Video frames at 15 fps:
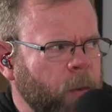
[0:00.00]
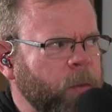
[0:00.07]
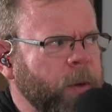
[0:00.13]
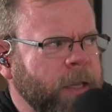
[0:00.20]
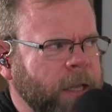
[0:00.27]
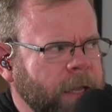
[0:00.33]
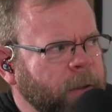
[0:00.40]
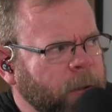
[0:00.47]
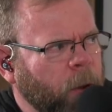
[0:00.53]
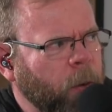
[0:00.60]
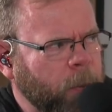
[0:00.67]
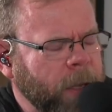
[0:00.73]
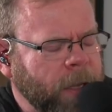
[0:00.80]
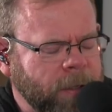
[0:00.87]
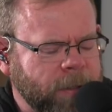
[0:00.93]
not really
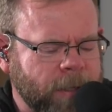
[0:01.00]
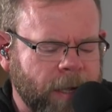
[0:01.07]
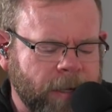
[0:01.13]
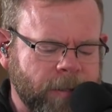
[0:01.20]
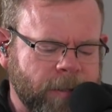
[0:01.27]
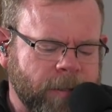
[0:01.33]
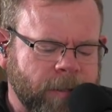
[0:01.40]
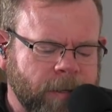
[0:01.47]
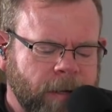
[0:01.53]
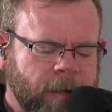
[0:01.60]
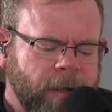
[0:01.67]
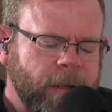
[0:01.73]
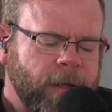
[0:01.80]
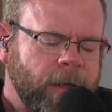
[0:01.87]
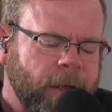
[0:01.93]
obese. That's
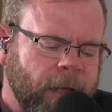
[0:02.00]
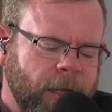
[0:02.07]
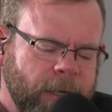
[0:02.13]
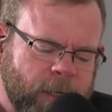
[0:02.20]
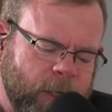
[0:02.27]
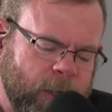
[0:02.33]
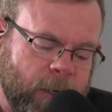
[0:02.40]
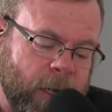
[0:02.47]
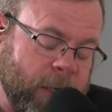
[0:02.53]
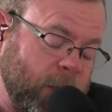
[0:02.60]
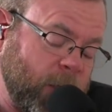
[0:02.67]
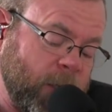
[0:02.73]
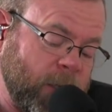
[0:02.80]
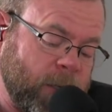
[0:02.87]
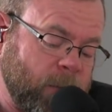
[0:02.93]

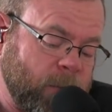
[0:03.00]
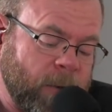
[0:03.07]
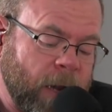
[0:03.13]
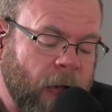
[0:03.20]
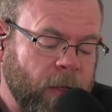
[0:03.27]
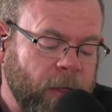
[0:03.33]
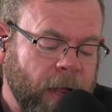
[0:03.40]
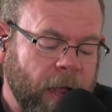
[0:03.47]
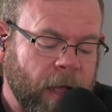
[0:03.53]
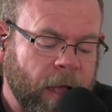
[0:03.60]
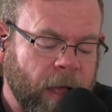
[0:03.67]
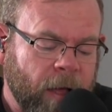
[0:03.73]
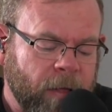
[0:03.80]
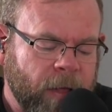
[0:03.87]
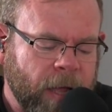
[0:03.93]
just how
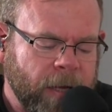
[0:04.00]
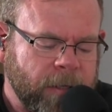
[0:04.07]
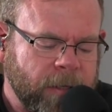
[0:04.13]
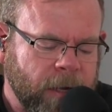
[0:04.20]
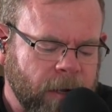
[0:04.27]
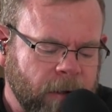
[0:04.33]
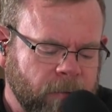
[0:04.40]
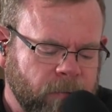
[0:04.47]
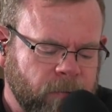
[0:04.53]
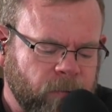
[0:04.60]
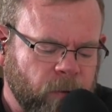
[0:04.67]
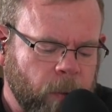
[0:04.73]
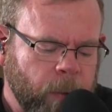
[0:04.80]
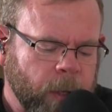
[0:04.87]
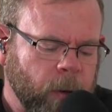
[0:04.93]
that
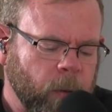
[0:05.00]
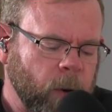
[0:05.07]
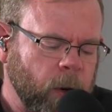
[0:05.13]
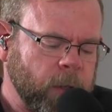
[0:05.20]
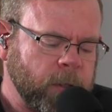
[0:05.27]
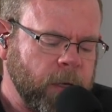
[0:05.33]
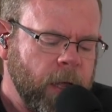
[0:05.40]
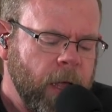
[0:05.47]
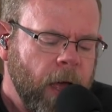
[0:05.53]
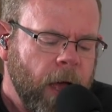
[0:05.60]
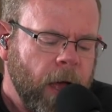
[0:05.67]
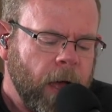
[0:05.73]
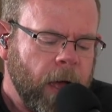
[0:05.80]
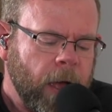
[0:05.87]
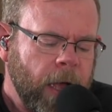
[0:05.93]
formula works.
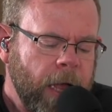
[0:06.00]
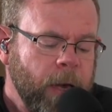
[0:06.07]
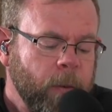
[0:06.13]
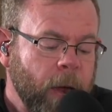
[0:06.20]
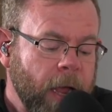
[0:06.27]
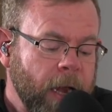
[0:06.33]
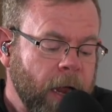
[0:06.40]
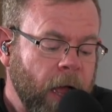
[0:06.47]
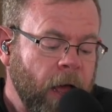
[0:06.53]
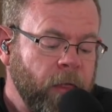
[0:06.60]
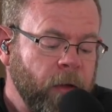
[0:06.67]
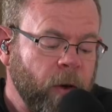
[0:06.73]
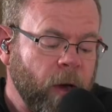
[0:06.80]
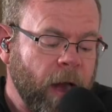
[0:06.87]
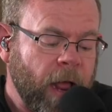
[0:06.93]
Anyway, and
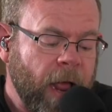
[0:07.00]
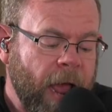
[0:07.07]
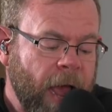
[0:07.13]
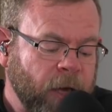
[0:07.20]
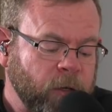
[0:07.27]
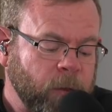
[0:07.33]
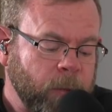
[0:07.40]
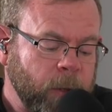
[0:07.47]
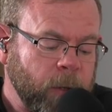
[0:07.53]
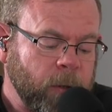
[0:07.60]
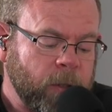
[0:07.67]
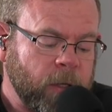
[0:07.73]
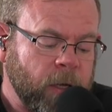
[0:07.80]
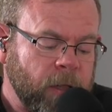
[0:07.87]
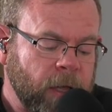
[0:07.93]
other
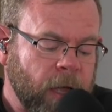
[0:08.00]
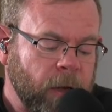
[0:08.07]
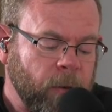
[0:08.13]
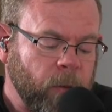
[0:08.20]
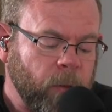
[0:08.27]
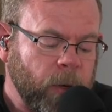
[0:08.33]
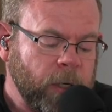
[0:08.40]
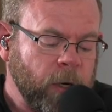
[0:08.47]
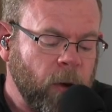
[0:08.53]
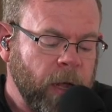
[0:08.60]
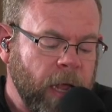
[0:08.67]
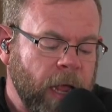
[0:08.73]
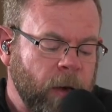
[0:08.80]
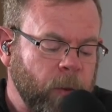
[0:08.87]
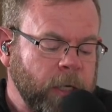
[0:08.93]
attributes that we
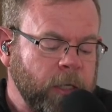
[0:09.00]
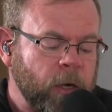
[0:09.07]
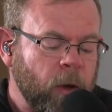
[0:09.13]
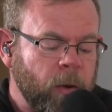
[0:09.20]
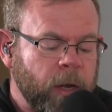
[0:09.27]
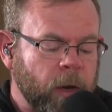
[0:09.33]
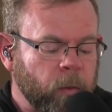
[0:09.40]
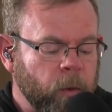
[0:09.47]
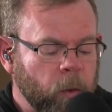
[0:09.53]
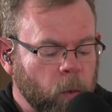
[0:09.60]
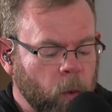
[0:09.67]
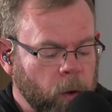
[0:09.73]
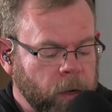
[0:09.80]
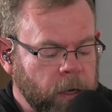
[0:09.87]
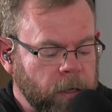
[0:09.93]
don't get
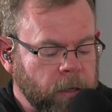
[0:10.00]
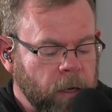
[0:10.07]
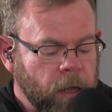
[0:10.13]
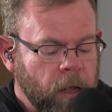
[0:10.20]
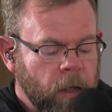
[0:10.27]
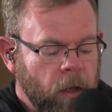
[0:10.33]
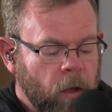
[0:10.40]
rewarded